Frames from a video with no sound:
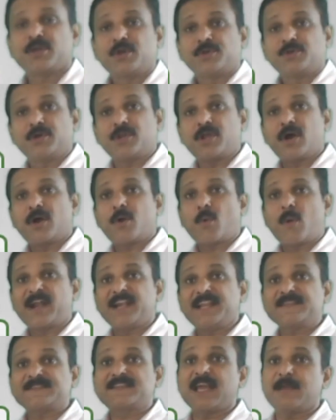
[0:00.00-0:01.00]
You know
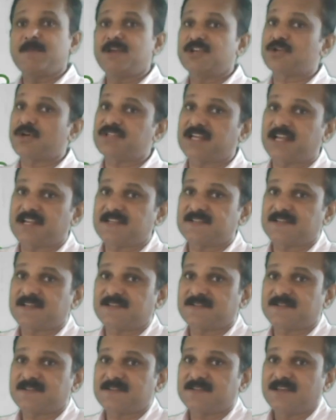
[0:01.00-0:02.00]
what is
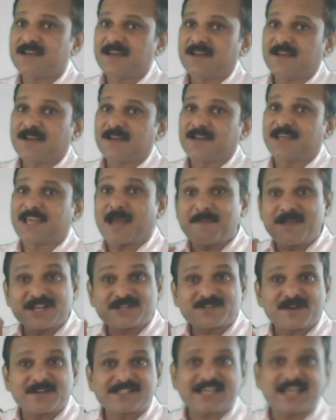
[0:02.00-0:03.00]
gametogenesis?
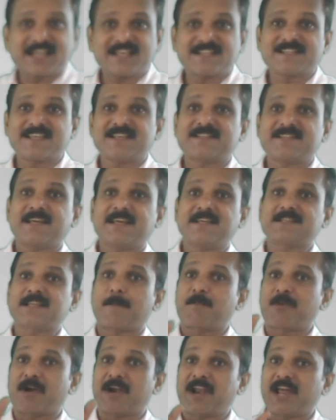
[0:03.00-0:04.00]
Gametogenesis is
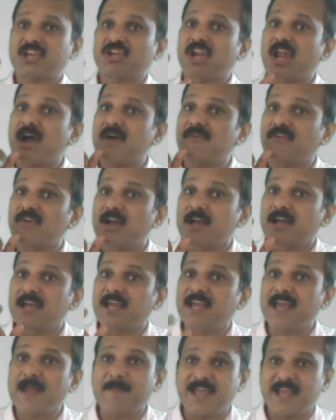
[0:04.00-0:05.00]
the production of
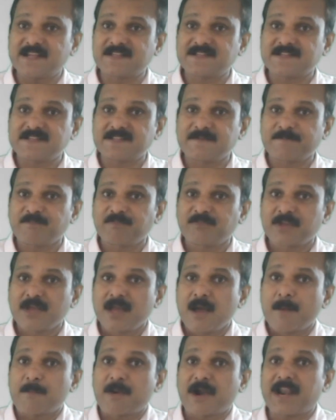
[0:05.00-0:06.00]
gametes.
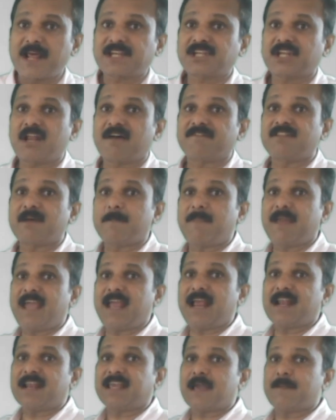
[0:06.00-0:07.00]
Production of the
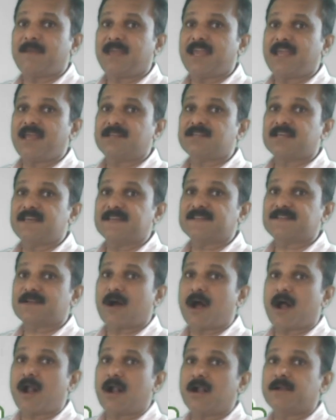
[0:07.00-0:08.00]
male gamete is
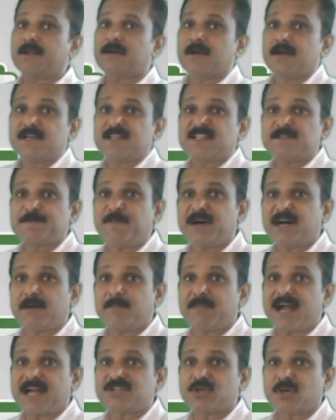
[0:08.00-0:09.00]
called
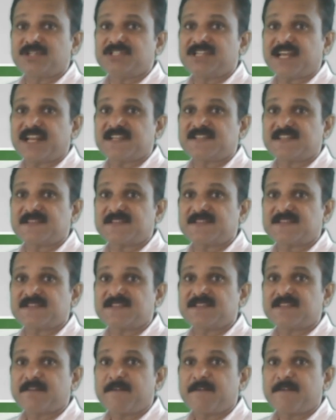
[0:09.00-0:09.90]
spermatogenesis.